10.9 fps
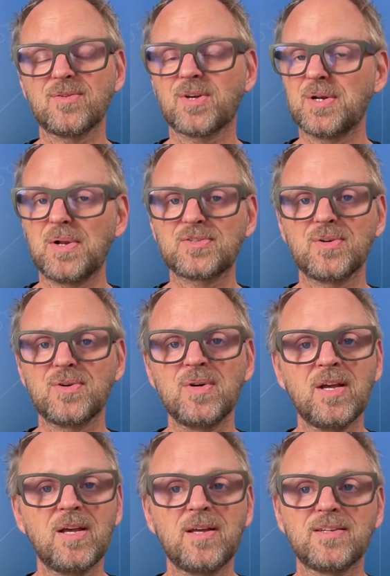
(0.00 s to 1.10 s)
You can also
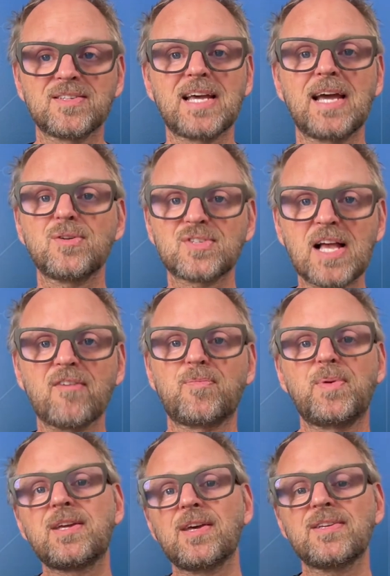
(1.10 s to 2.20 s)
decide yourself
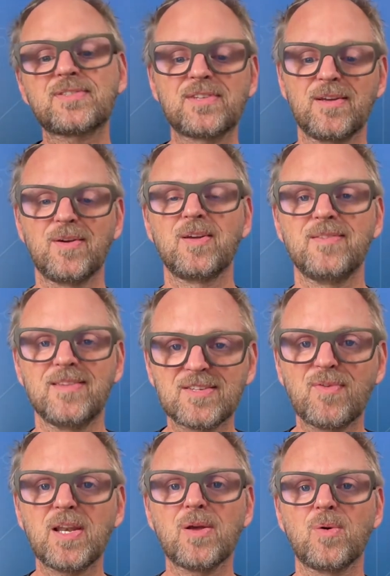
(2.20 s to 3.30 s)
because this
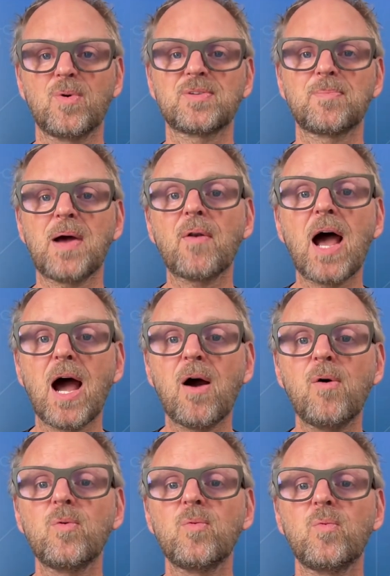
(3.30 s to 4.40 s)
video was about
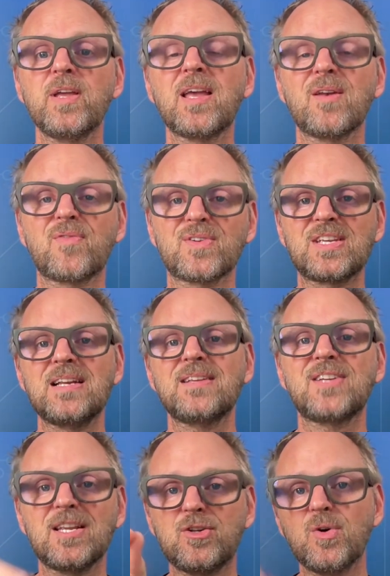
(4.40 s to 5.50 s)
how we can
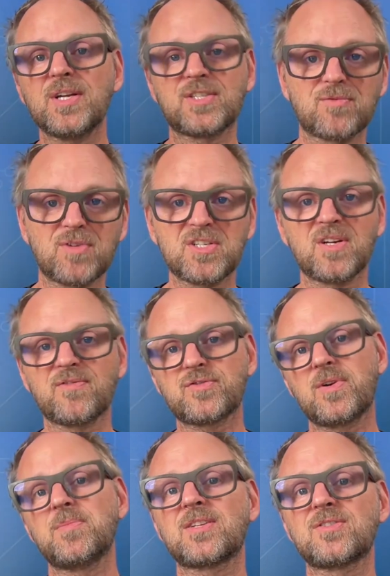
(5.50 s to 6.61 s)
facilitate your integration of
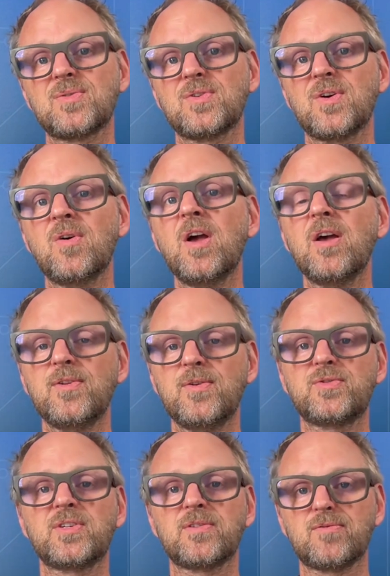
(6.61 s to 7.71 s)
Stream Deck Studio
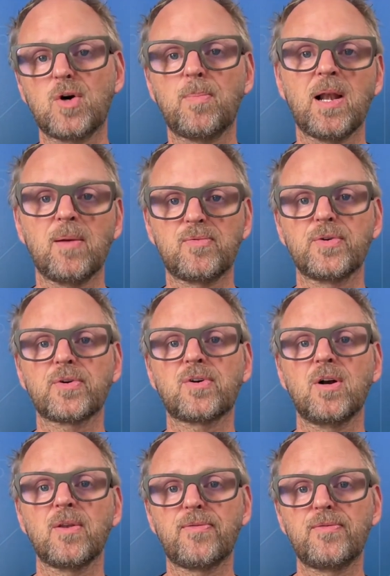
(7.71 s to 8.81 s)
using the raw panel
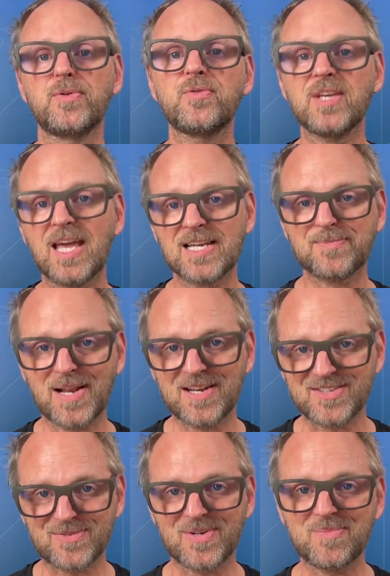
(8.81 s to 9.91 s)
protocol through the XPanel
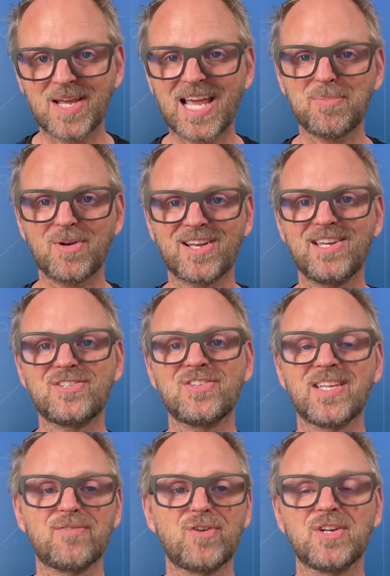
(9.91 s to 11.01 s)
Stream Deck application
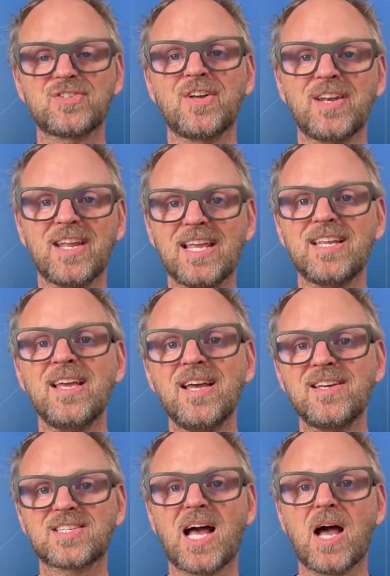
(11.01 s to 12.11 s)
that runs on any
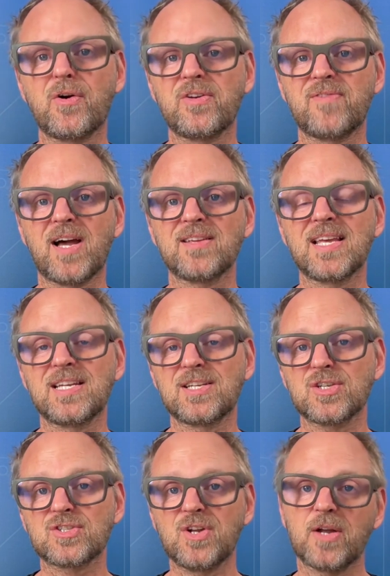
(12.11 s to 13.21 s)
SKAARHOJ device and
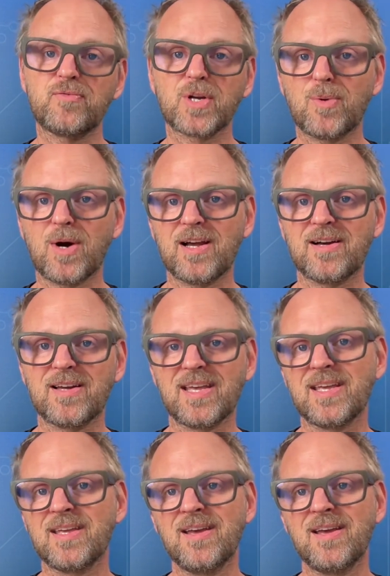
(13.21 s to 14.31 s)
does not require
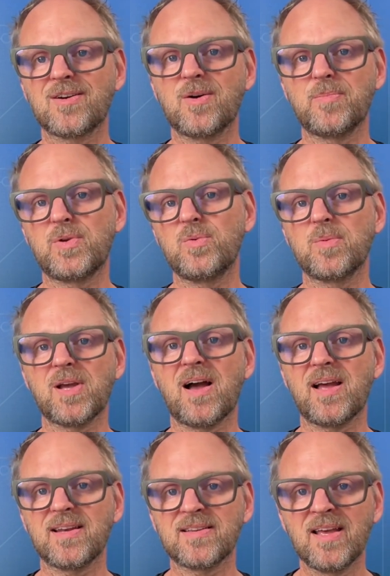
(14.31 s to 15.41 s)
a computer
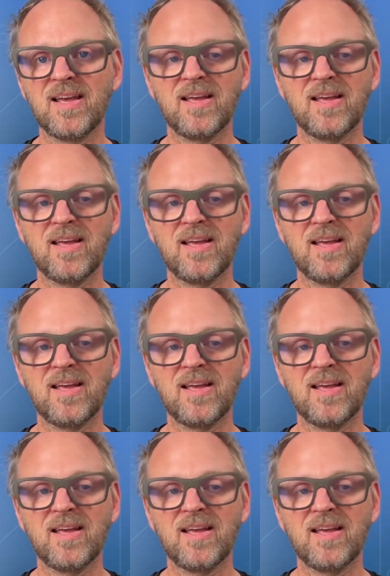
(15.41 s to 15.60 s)
behind